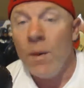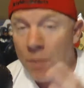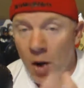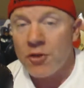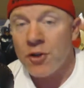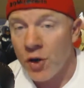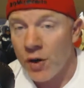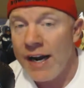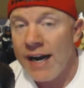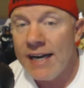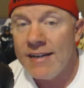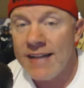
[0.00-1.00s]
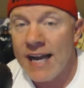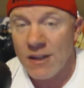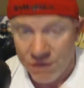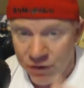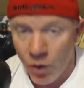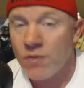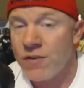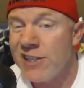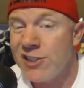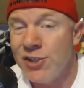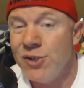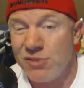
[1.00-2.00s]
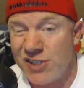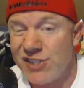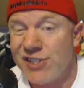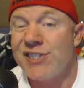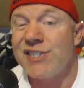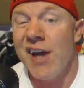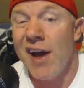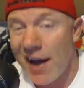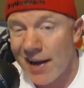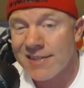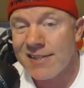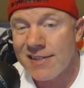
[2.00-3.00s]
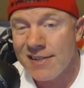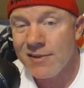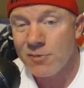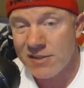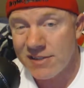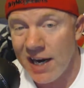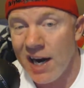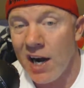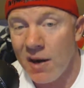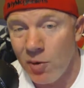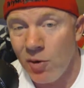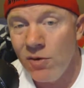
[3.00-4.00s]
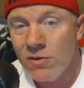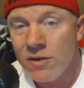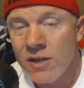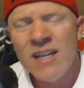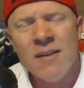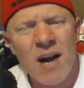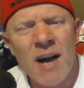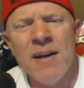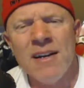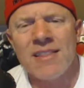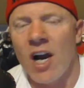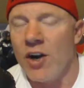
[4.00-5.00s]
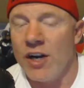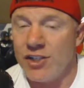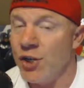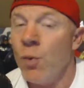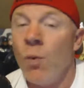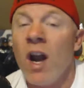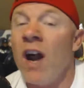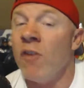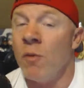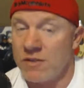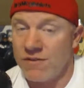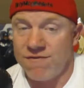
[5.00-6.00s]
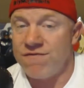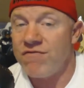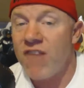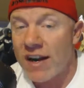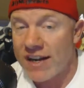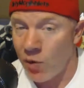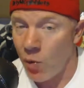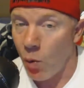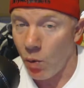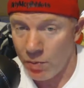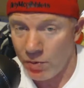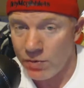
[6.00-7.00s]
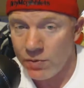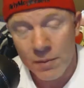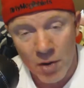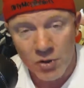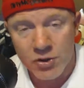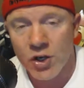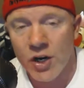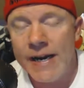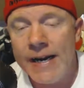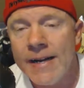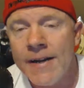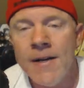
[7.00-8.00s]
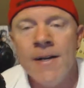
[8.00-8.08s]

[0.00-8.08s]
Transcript: We both agreed that the 4th issue sucked, was terrible. Might have been the 3rd issue. One of them was fucking horrible. We both agreed.